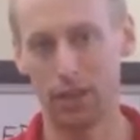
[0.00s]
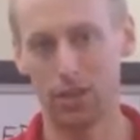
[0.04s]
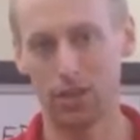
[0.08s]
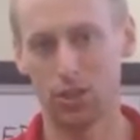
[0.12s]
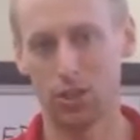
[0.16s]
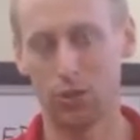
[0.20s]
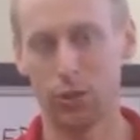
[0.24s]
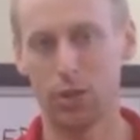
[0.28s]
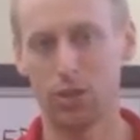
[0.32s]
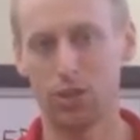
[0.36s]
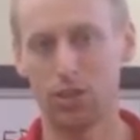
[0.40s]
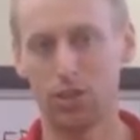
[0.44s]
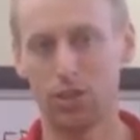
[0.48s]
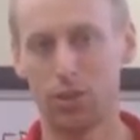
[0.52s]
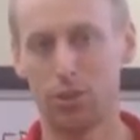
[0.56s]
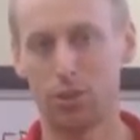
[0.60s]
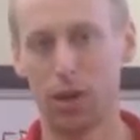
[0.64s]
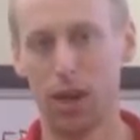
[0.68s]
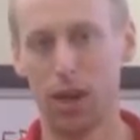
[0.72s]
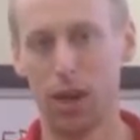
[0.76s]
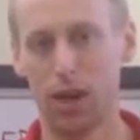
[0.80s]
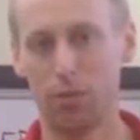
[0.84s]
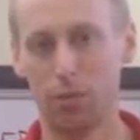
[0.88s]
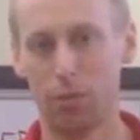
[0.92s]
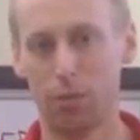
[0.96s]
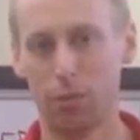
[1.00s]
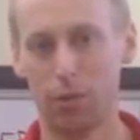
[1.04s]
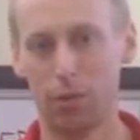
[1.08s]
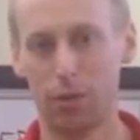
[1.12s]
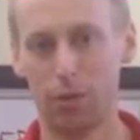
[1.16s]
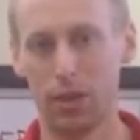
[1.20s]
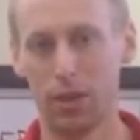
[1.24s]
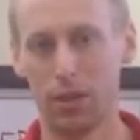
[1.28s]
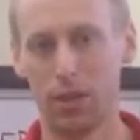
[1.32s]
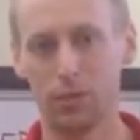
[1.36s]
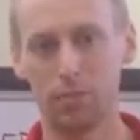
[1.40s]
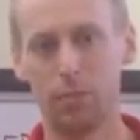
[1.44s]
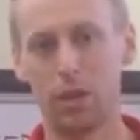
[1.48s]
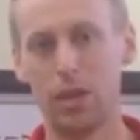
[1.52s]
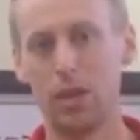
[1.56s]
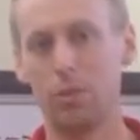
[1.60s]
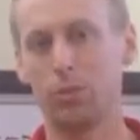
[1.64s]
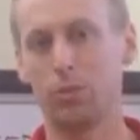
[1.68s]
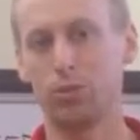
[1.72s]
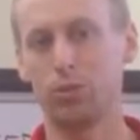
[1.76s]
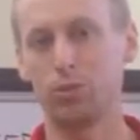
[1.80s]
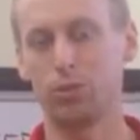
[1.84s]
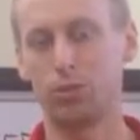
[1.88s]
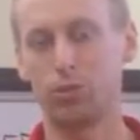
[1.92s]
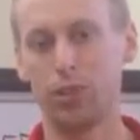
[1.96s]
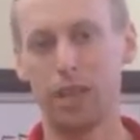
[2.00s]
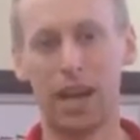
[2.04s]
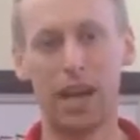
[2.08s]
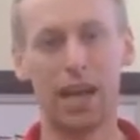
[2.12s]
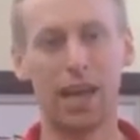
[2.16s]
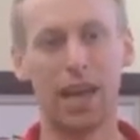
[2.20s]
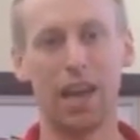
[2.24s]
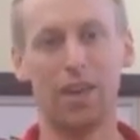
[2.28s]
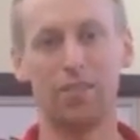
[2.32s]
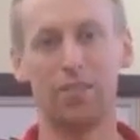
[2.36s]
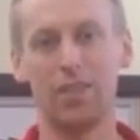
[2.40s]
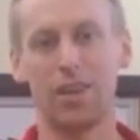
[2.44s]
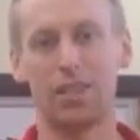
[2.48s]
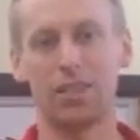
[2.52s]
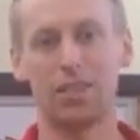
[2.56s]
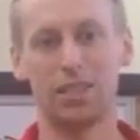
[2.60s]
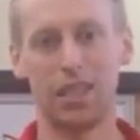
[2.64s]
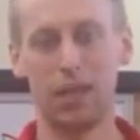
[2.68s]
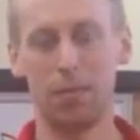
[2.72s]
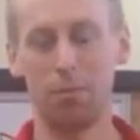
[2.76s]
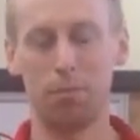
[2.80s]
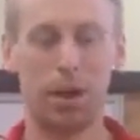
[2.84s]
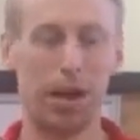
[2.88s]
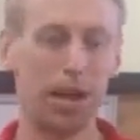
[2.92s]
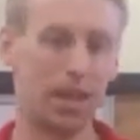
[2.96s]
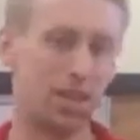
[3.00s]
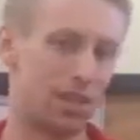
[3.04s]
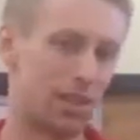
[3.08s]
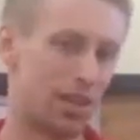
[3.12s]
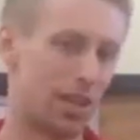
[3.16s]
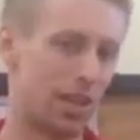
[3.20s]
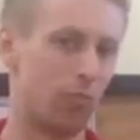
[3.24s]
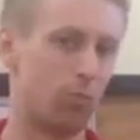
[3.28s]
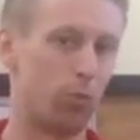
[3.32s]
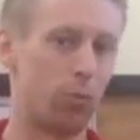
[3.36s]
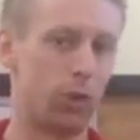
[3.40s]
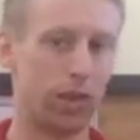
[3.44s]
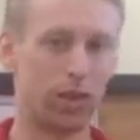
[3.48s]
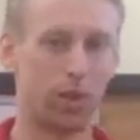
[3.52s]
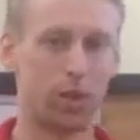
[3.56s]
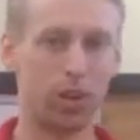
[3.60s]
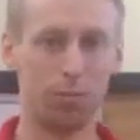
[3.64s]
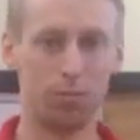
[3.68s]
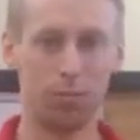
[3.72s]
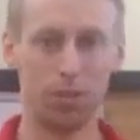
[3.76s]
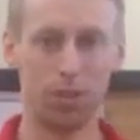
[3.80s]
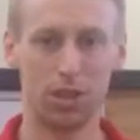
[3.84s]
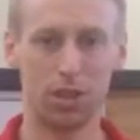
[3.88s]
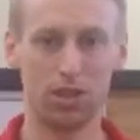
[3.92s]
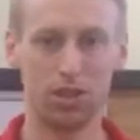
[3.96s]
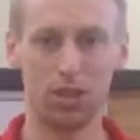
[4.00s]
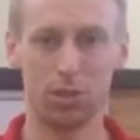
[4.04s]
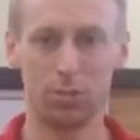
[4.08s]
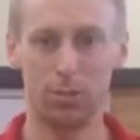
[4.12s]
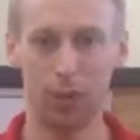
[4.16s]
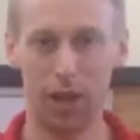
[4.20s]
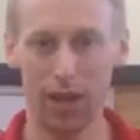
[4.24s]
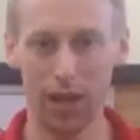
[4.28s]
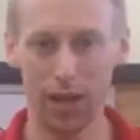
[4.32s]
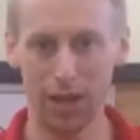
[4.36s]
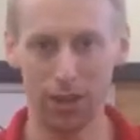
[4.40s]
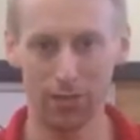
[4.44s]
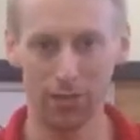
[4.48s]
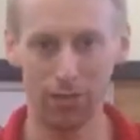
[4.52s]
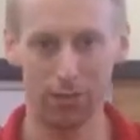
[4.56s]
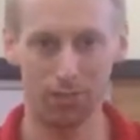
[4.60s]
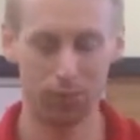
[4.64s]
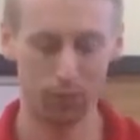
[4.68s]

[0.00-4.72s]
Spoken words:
So here's the problem, is people do not have that same mindset when it comes to their spine.